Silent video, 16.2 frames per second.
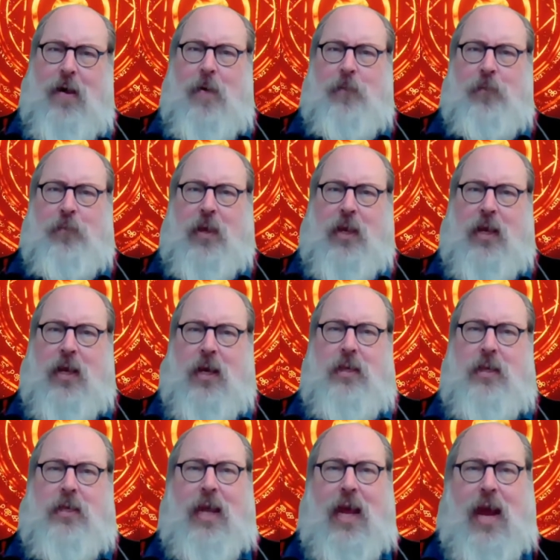
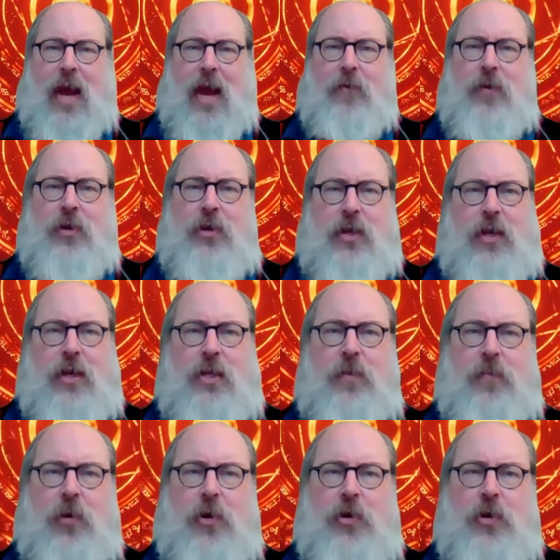because the average
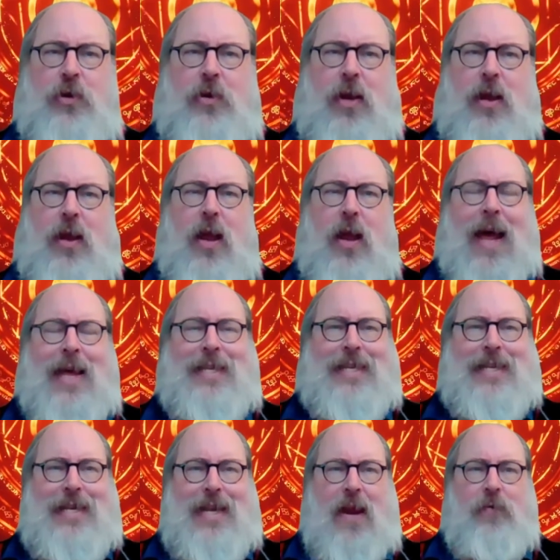innocent person has
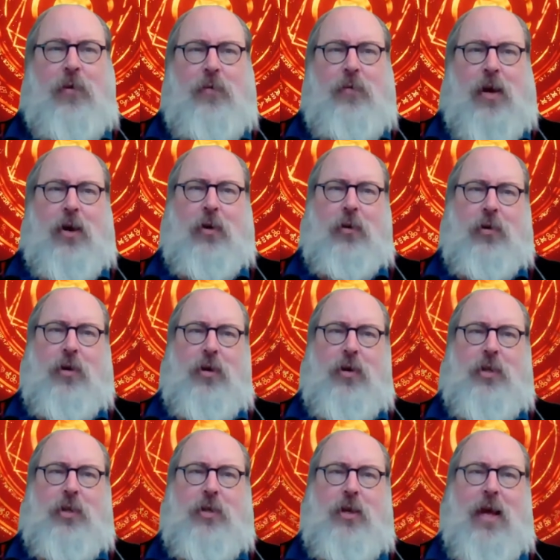never run
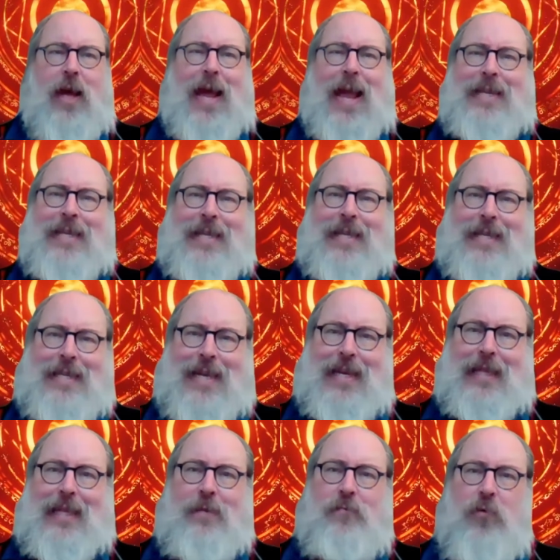across a
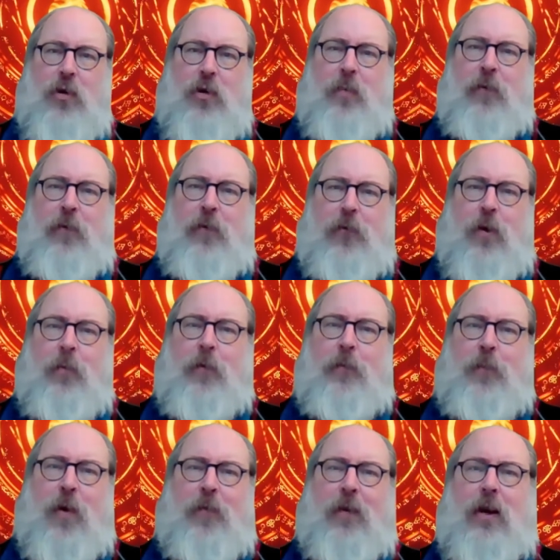cynically morbid form of
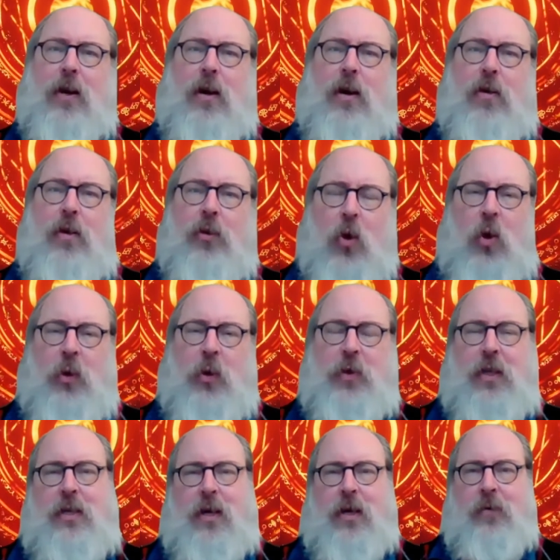perfect
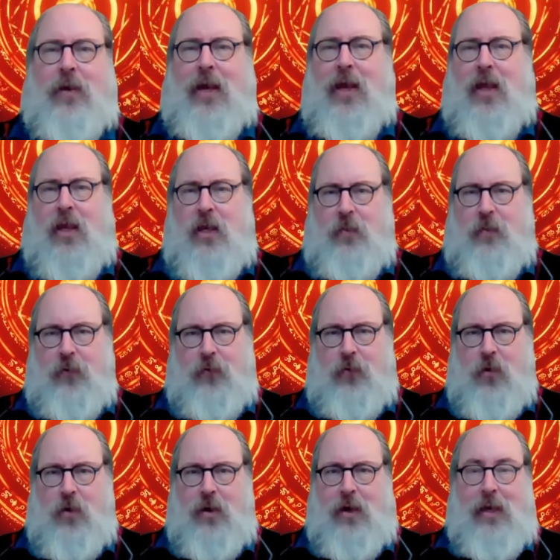loyalty to unreality
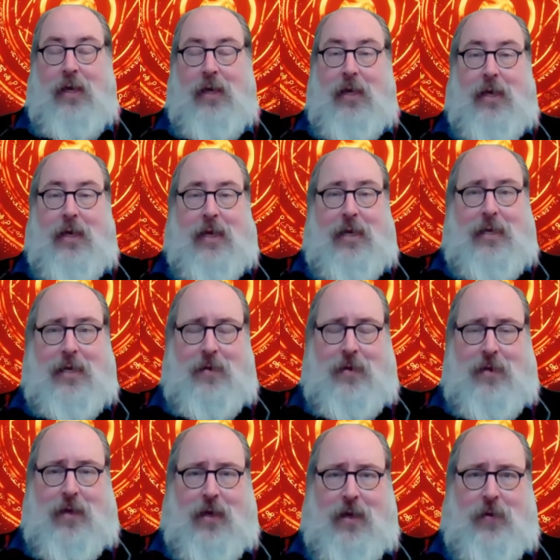before. It is
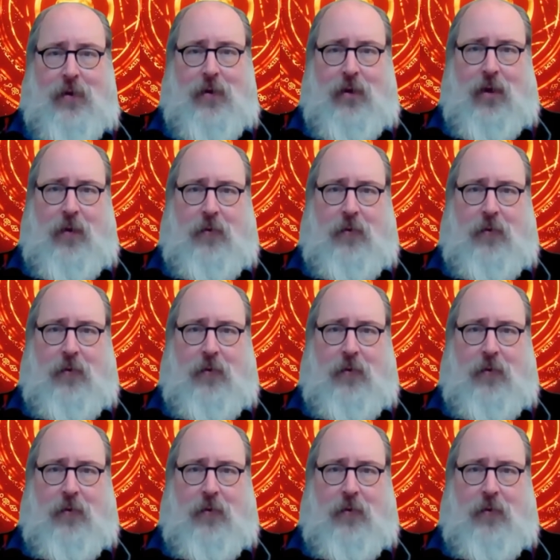outside of their life